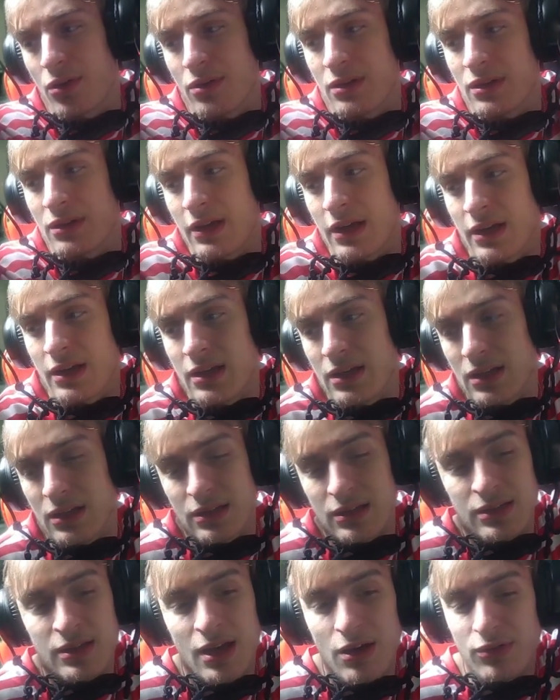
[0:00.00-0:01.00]
It like
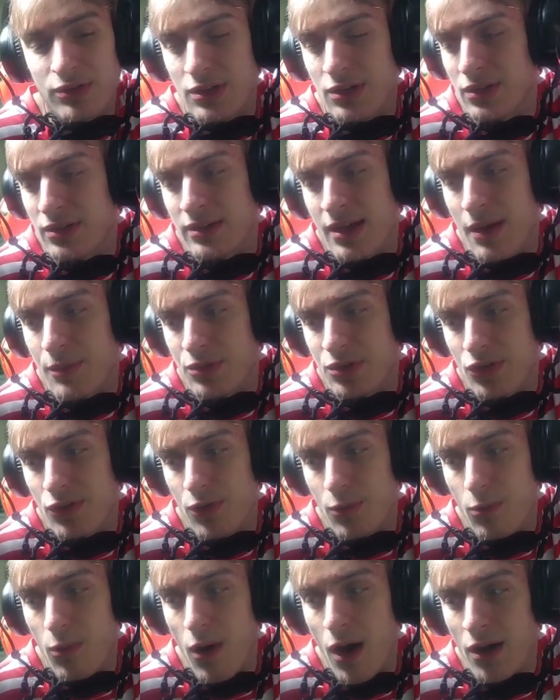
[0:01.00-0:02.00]
tells you the temperature of
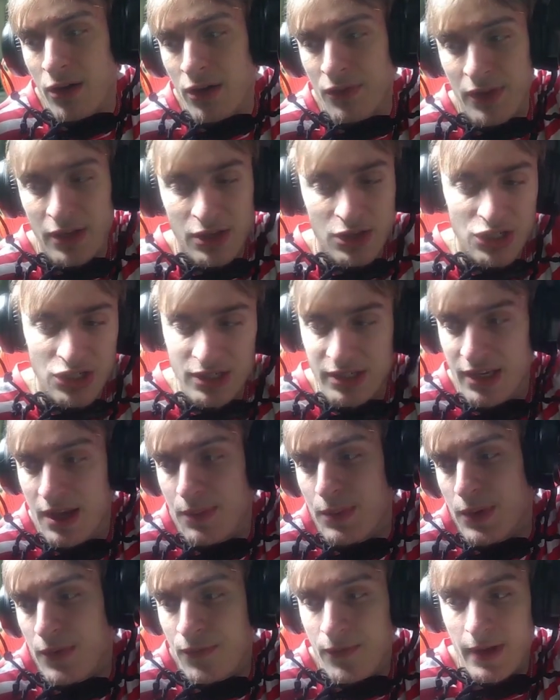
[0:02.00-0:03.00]
the water and like you just
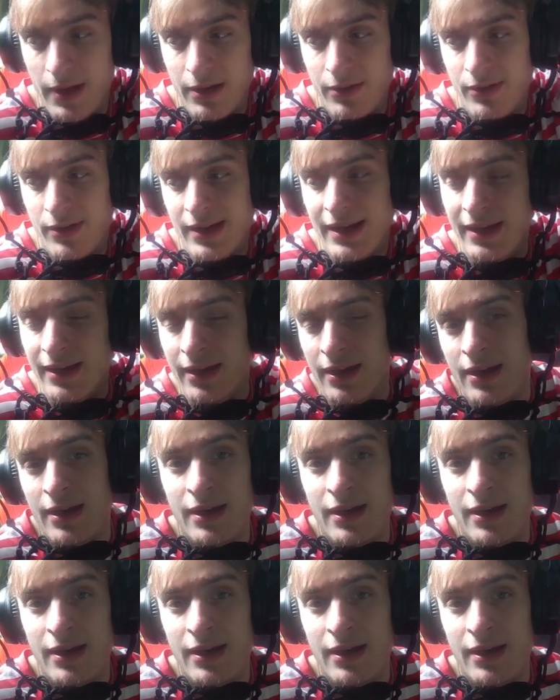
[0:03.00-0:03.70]
dip your finger in it.